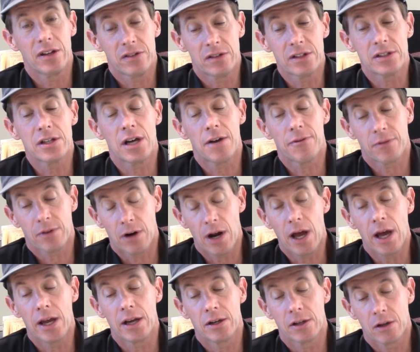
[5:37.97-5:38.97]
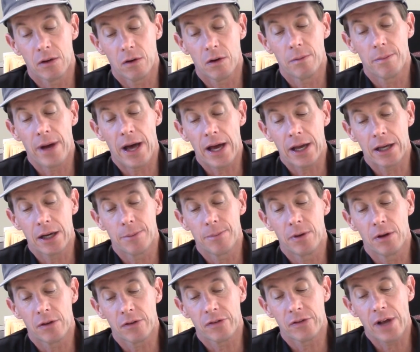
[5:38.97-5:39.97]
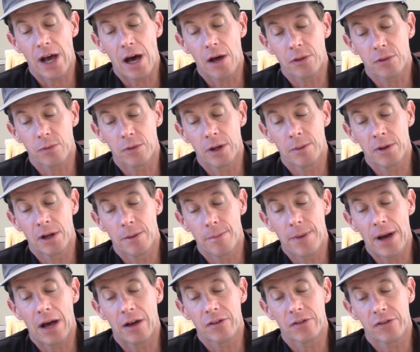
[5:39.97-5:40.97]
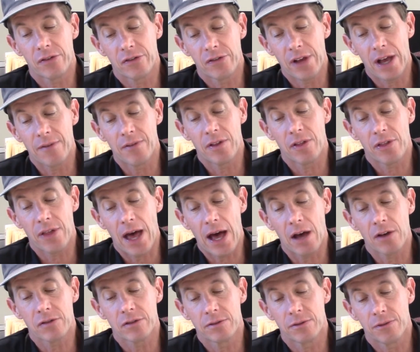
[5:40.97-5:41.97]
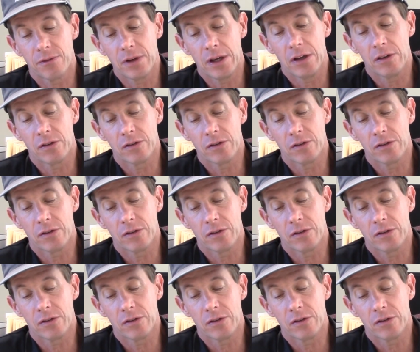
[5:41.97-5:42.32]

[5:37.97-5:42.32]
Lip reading: a tough grind going back uphill. South rim at about 7,000 feet.